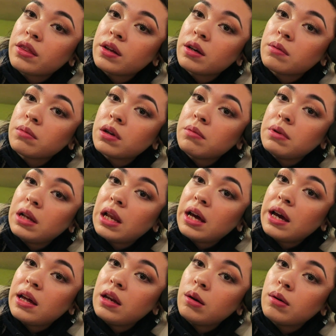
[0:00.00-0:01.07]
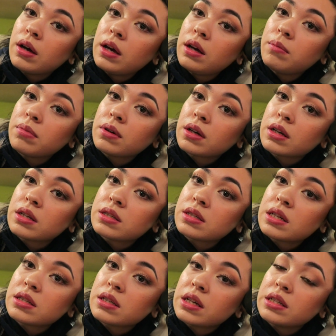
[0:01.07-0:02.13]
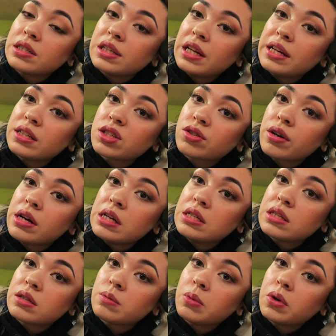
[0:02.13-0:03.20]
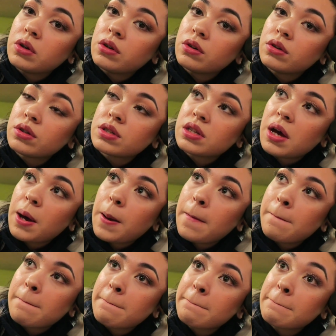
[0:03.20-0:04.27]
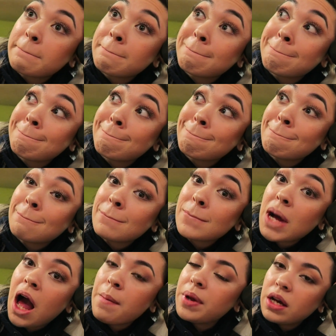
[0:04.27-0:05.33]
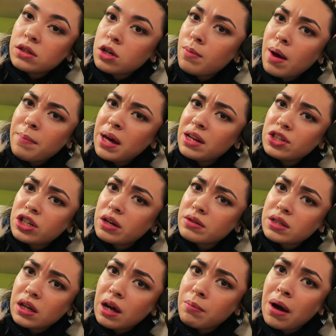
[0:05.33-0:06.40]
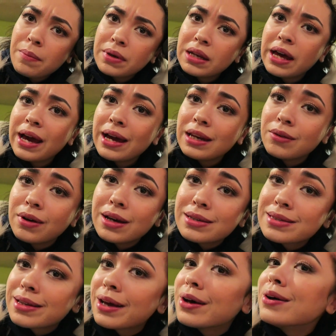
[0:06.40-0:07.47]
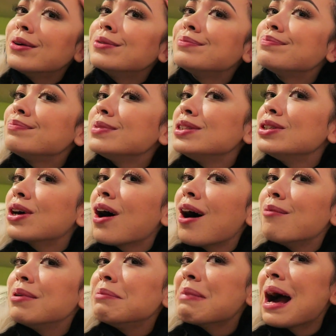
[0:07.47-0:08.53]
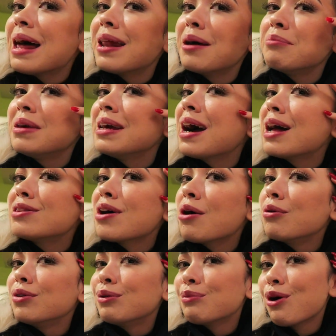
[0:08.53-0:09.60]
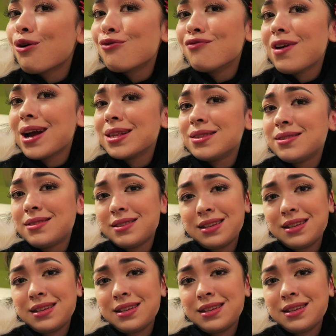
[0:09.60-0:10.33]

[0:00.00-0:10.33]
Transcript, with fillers: I think I'm going to be late anyway because there's like delayed trains and whatnot. So, I mean, I told my manager I might be late anyway, so... You can't be mad at me, I told them already.